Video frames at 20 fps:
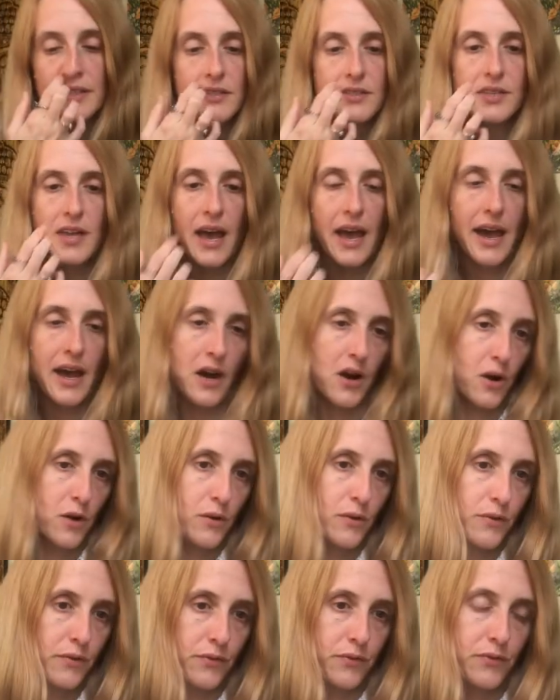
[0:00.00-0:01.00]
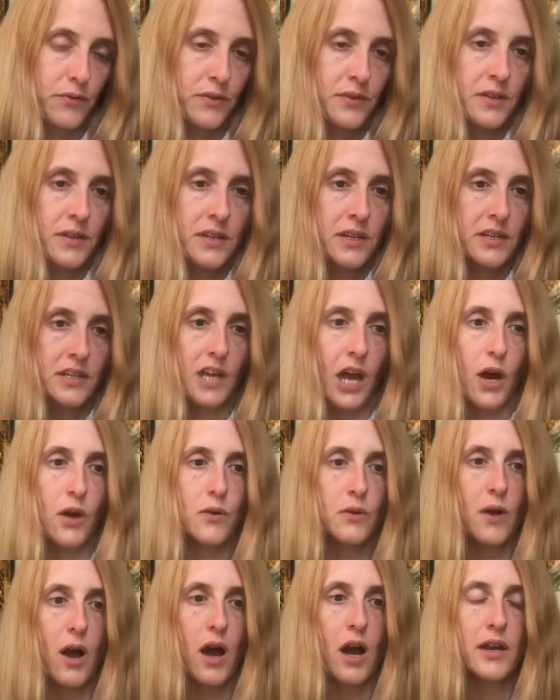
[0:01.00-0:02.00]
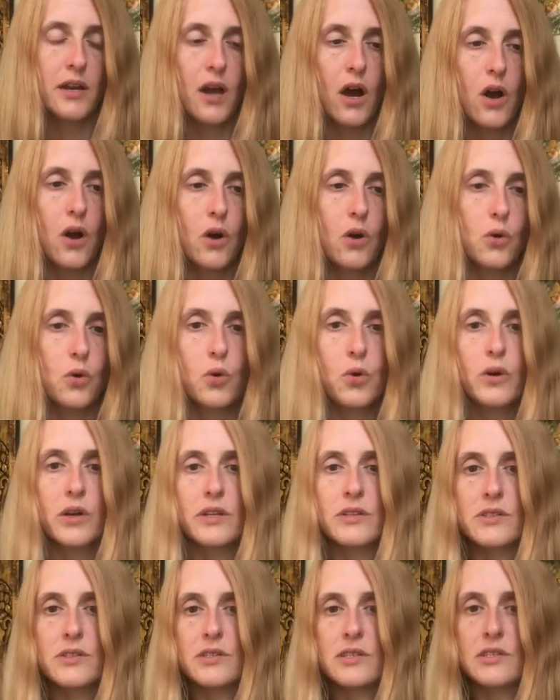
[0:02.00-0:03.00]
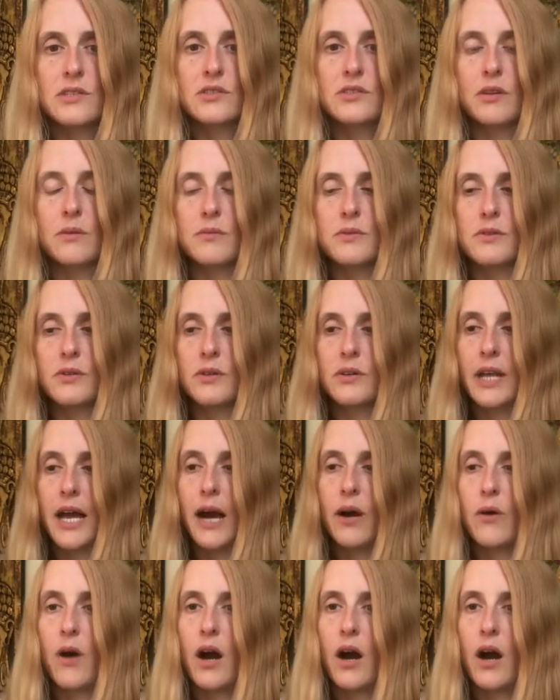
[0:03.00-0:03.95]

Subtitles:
to health, you know, and our organ system. So now